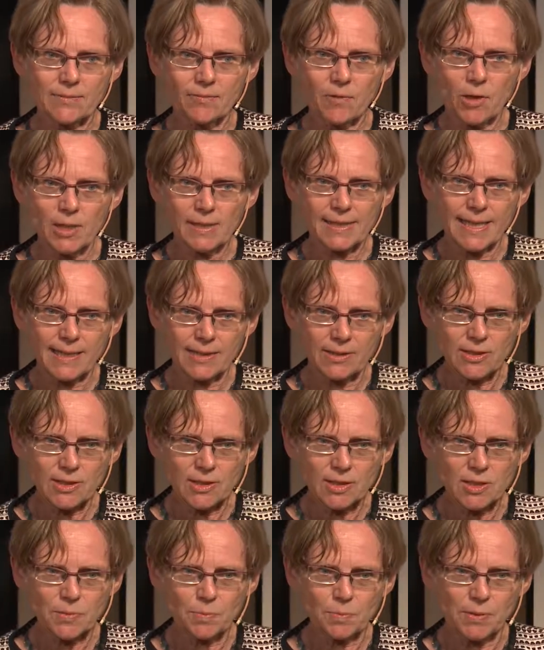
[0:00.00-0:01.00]
World
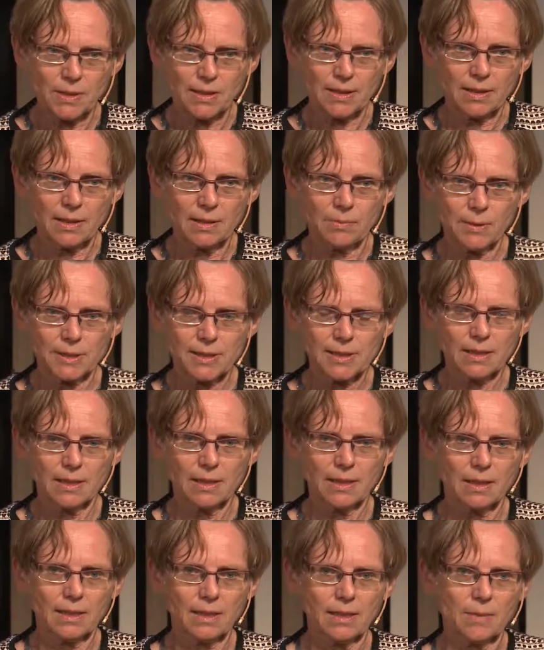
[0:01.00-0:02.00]
Heritage
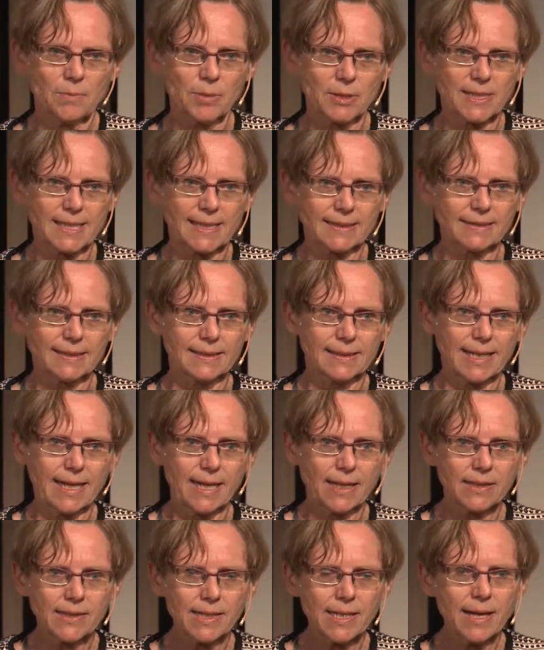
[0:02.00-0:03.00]
protected
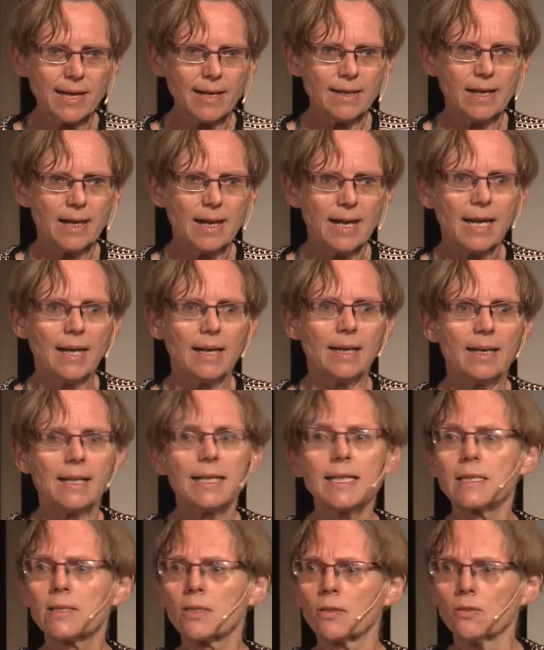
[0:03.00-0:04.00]
area.
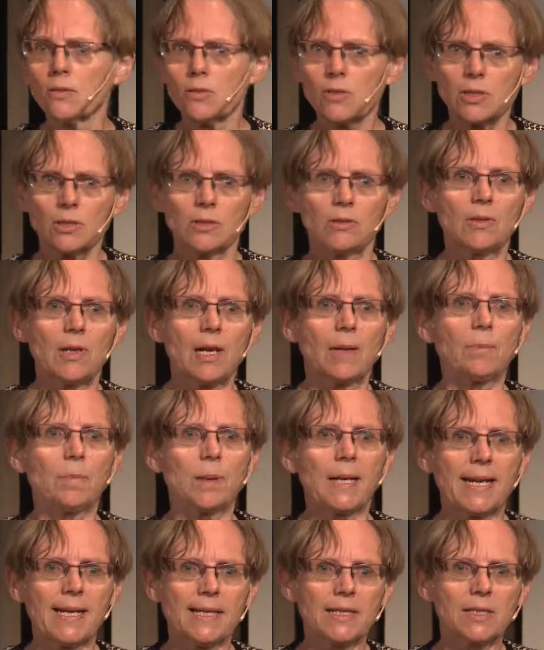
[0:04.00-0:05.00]
It's also a
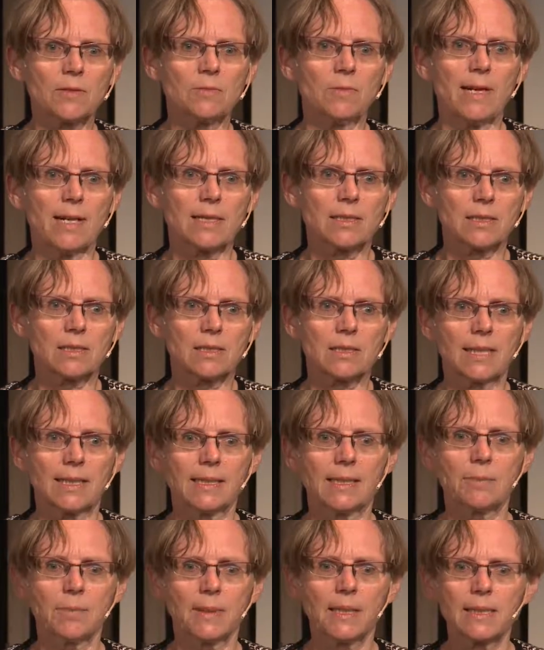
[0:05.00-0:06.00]
place where
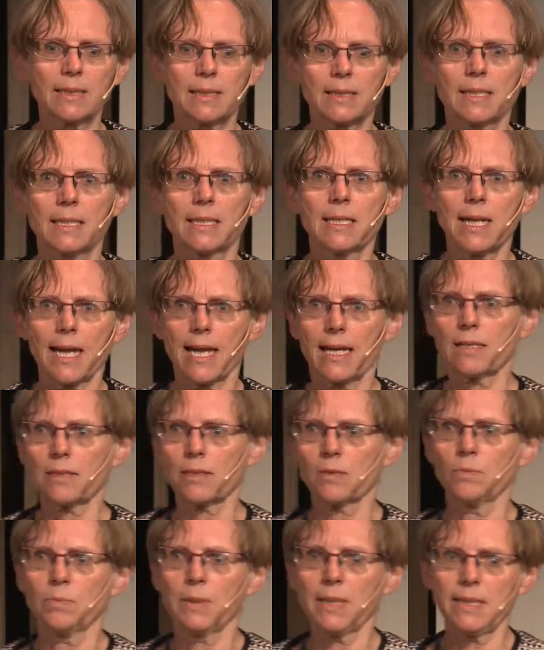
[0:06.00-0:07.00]
sustainability has
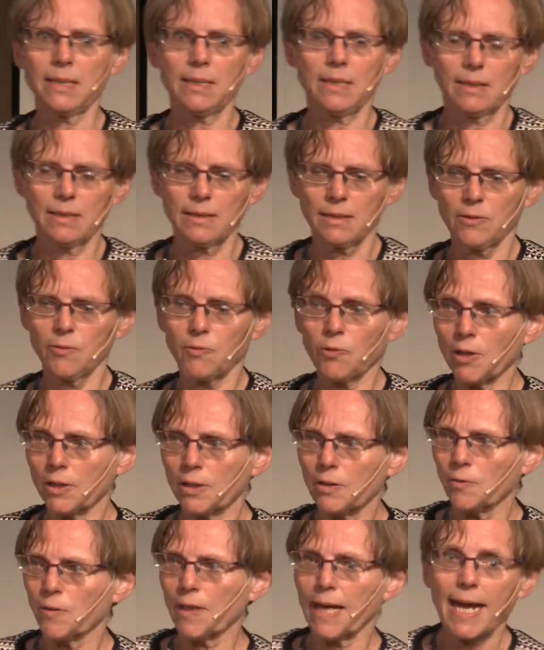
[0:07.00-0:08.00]
to be in the front
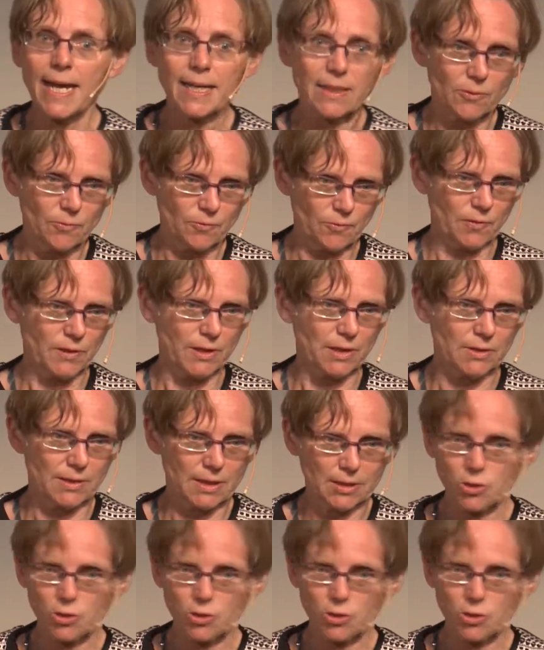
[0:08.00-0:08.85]
of the head of the